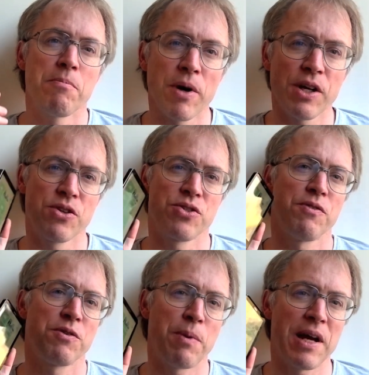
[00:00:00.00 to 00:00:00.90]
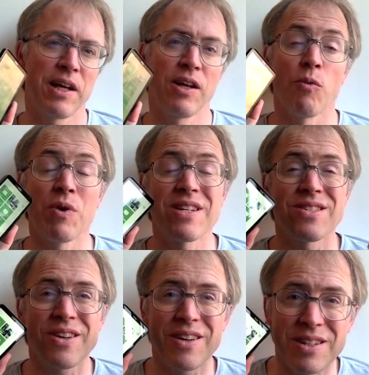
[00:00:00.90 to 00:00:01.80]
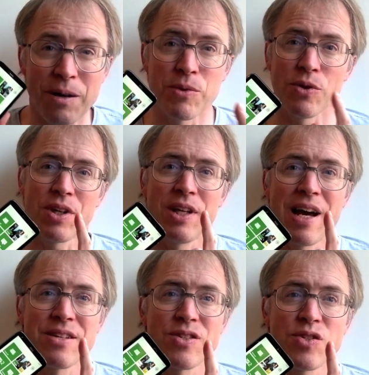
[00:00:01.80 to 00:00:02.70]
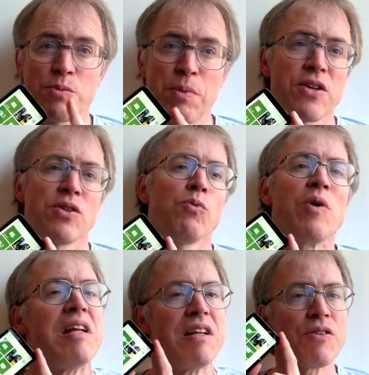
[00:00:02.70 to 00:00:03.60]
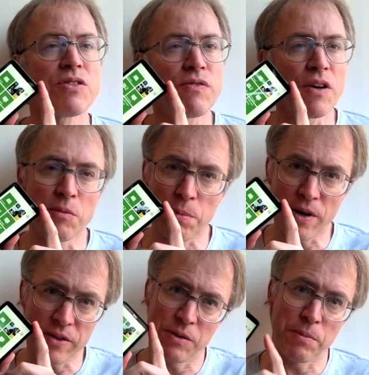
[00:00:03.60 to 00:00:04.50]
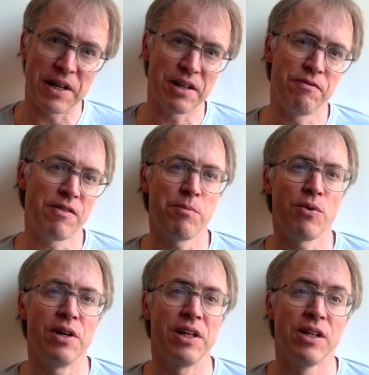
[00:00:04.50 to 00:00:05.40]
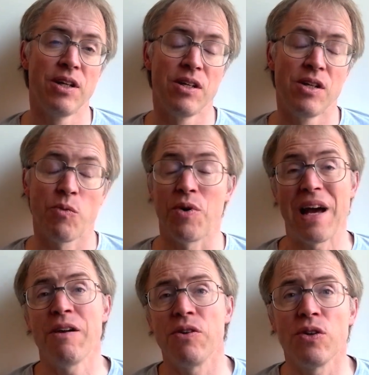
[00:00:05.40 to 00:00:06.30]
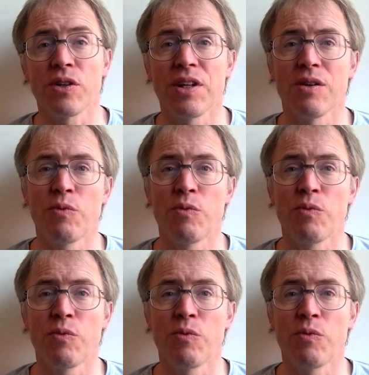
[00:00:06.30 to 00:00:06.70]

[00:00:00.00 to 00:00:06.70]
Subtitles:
Microsoft was banking on when it signed up Nokia as a special Windows Phone partner back in February. Without Nokia,